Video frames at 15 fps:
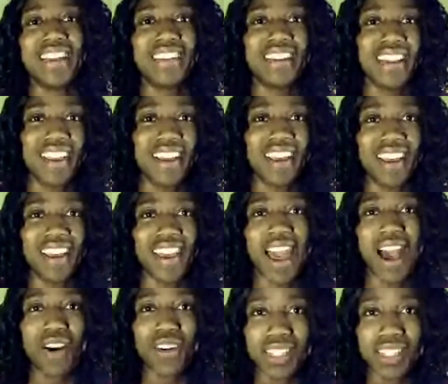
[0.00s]
said,
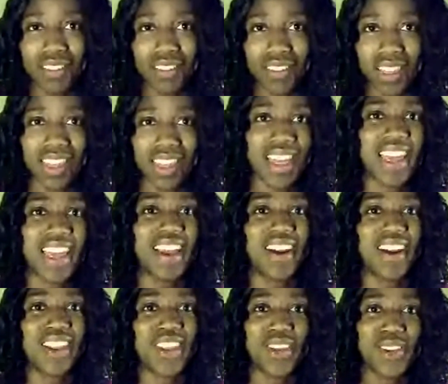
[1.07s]
how's
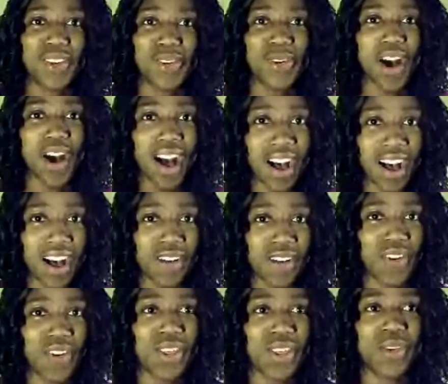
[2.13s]
everything? Are you
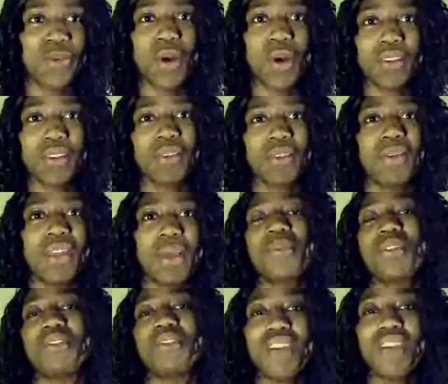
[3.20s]
off? Are you one of the
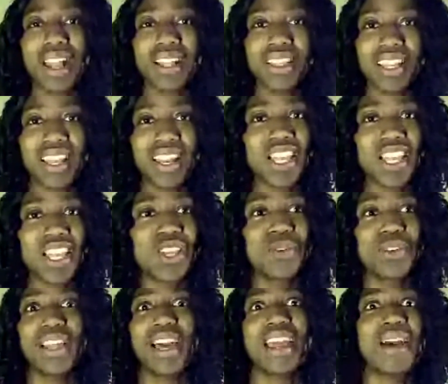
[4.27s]
people affected? And
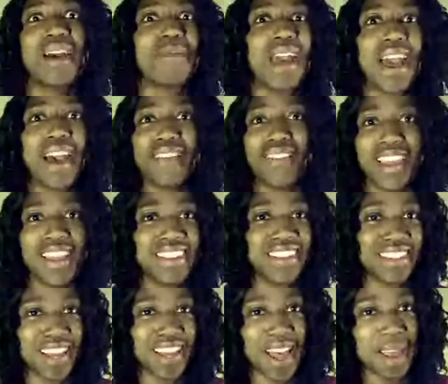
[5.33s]
you were like, I'm
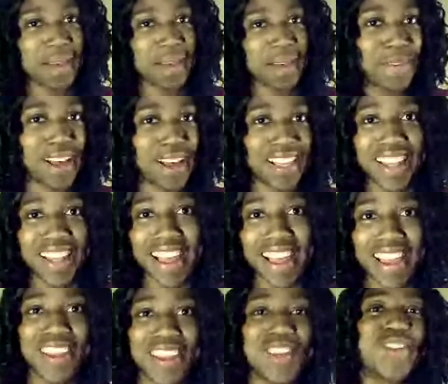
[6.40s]
having the time of my
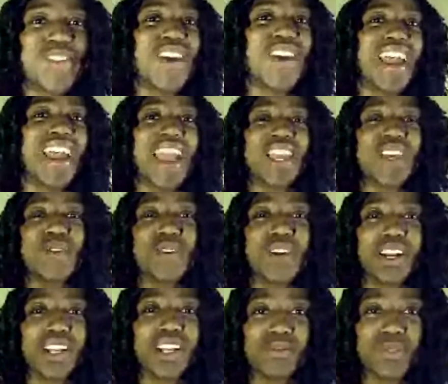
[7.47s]
life, and
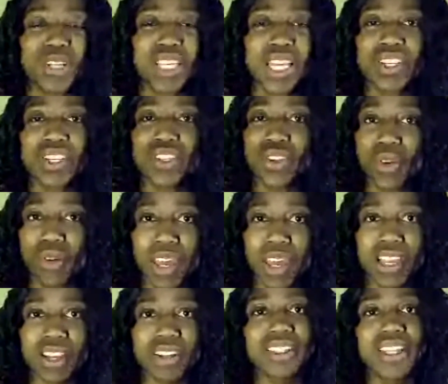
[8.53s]
you were really
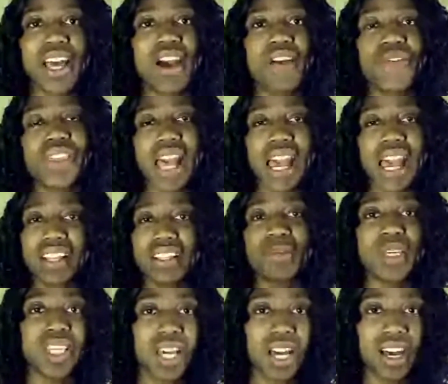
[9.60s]
enjoying yourself, and that
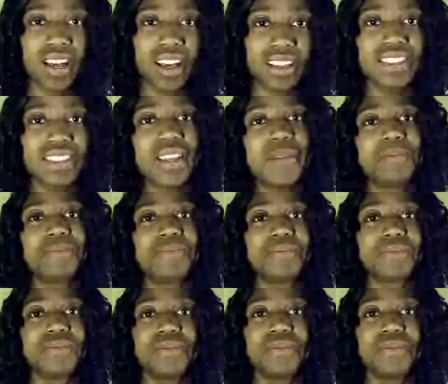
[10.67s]
is because